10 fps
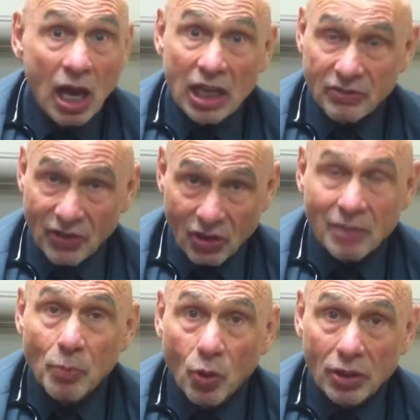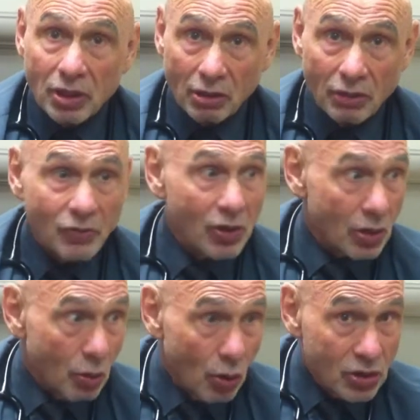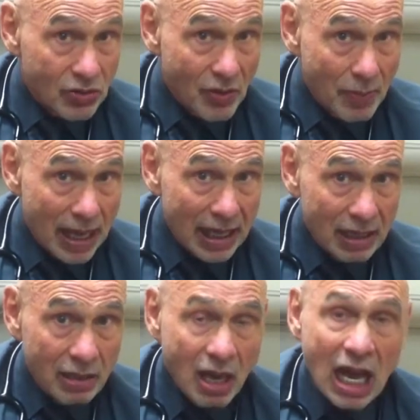It's very important to look for the cause of the pain,